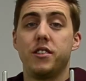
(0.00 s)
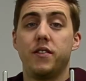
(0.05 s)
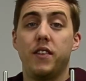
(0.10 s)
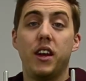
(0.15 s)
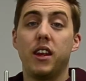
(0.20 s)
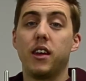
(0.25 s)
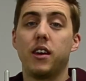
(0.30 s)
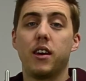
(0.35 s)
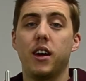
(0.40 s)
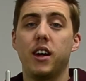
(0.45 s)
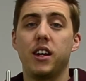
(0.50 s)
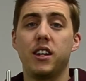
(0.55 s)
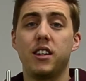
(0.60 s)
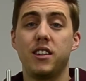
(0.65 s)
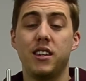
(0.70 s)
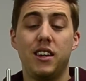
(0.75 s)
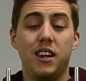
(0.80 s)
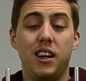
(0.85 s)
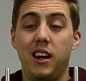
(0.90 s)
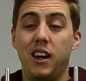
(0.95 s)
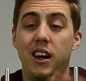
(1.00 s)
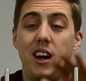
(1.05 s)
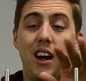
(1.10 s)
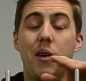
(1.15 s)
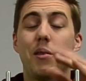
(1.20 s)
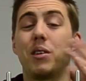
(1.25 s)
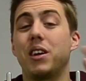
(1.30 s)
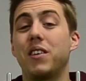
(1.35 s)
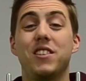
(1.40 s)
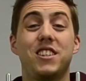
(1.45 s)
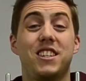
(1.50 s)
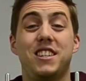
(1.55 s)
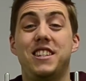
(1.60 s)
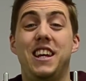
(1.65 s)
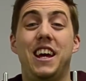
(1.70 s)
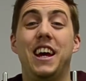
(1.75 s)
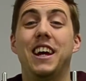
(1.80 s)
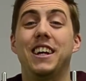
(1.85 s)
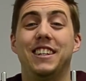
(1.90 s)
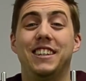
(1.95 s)
of any kind, I would give this a
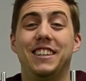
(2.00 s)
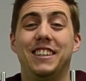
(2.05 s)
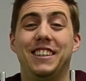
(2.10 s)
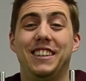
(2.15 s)
10